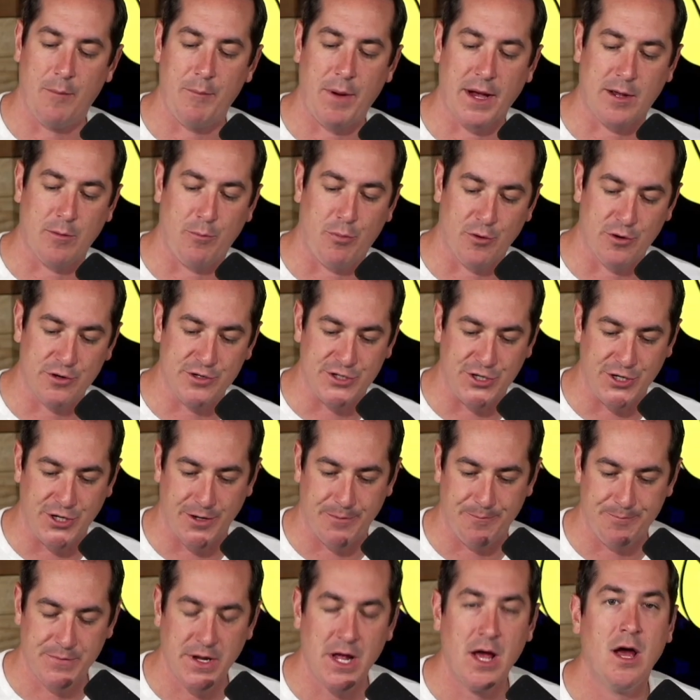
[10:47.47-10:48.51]
Porter Jr.
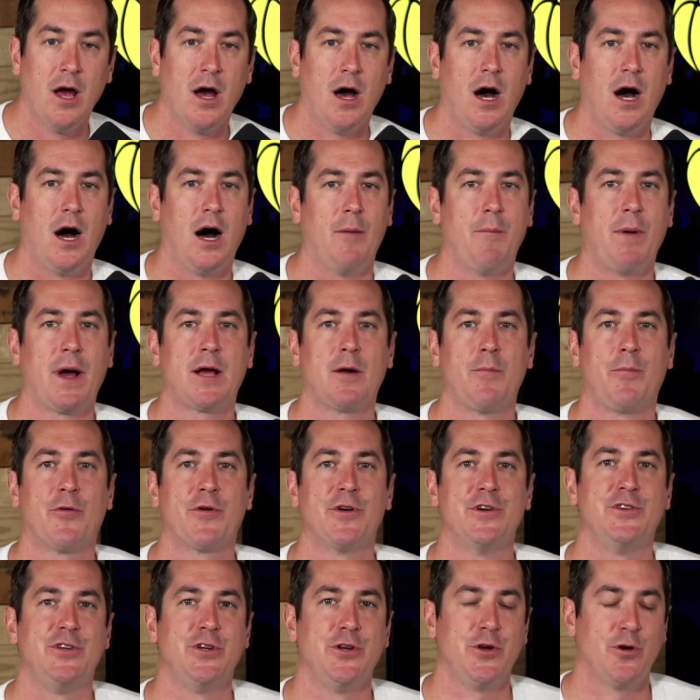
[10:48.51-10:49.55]
Michael
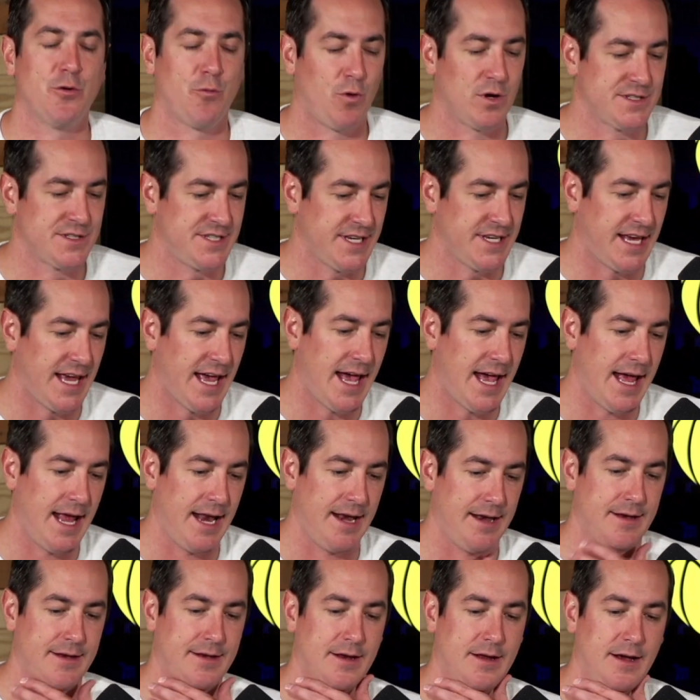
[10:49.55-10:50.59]
Porter Jr. once
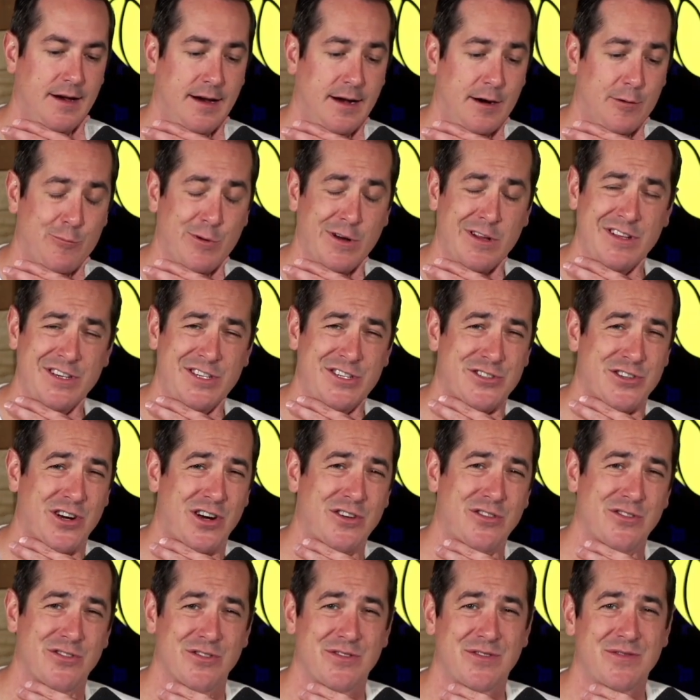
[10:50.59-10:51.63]
again really
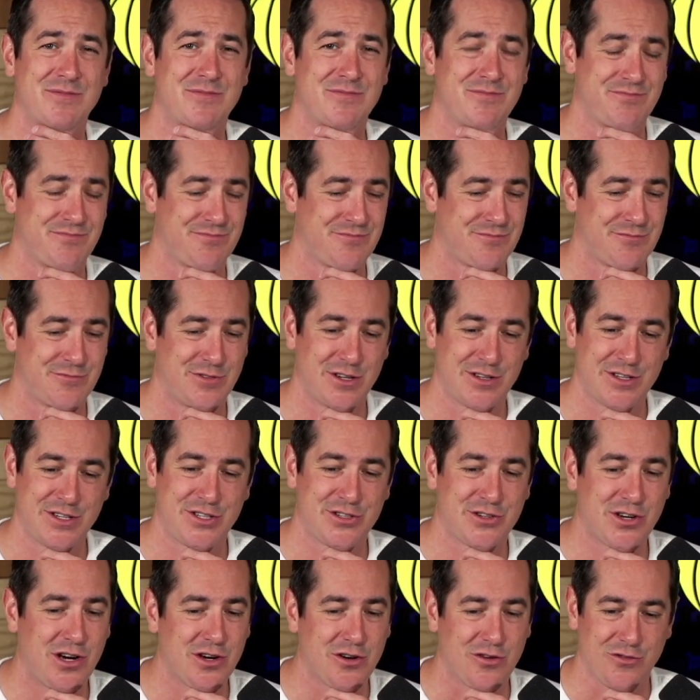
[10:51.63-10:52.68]
struggled.
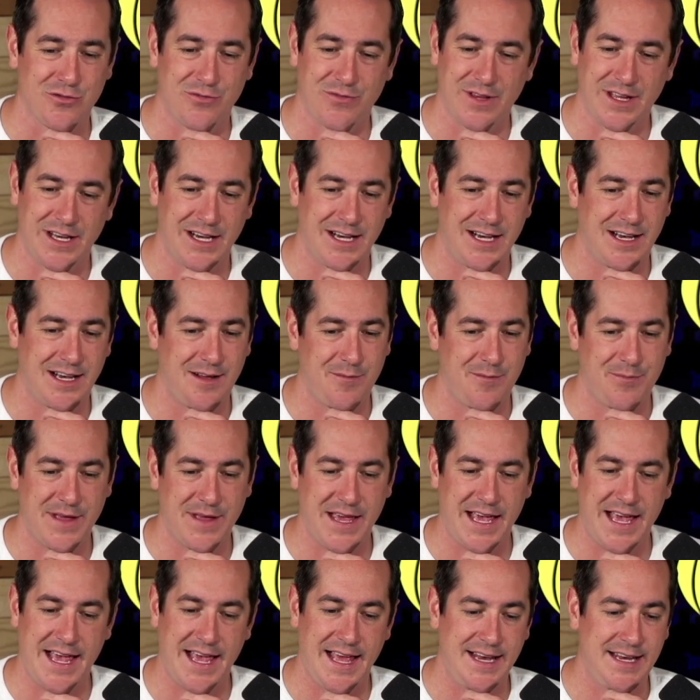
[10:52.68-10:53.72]

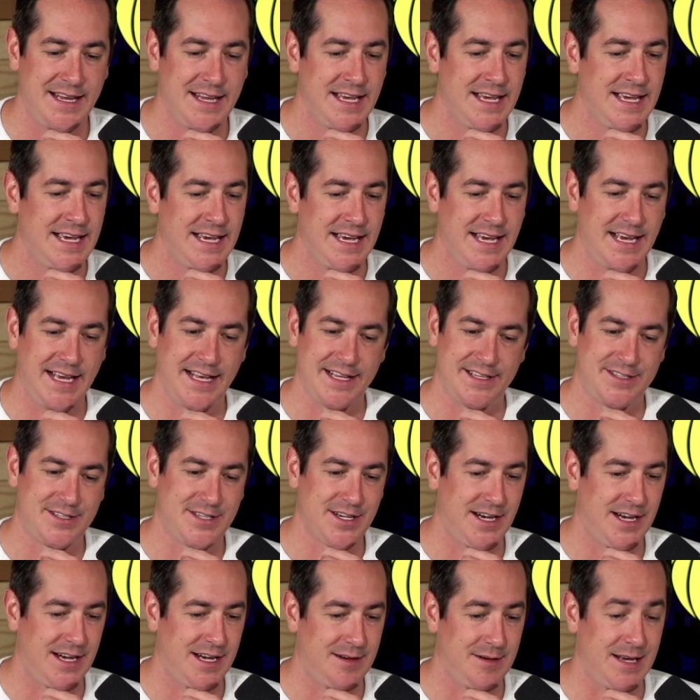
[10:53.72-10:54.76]
And it's
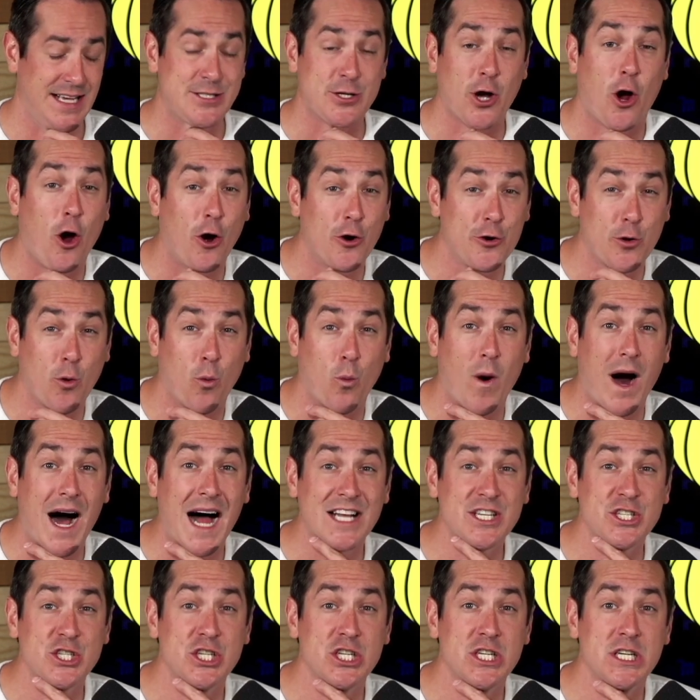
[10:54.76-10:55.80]
hard to
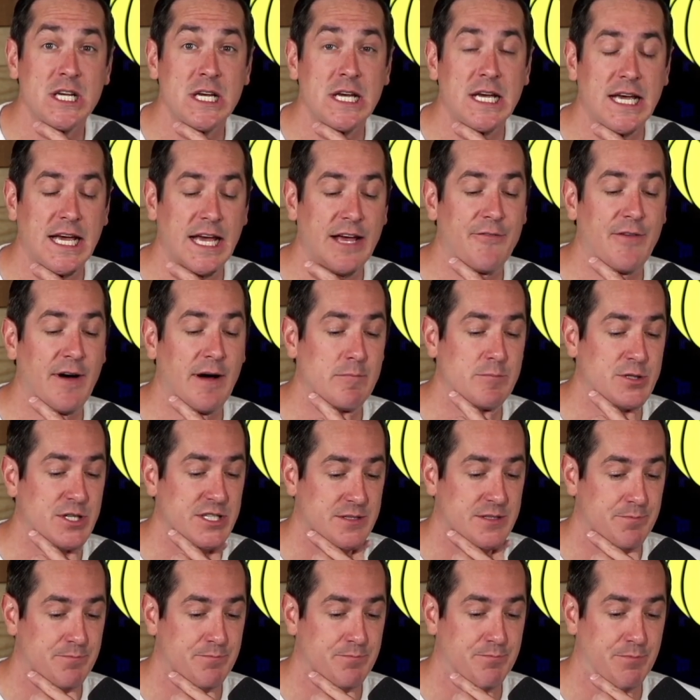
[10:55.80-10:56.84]
watch. If I'm
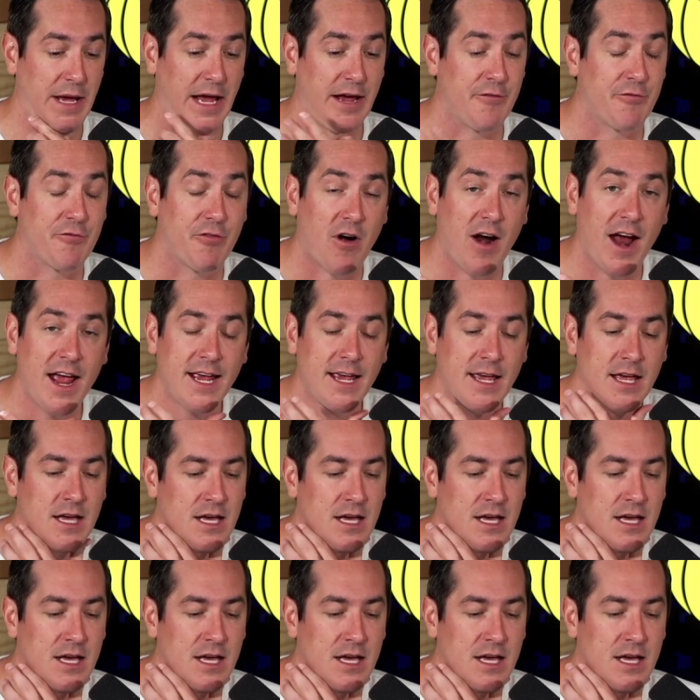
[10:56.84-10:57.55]
just being frank,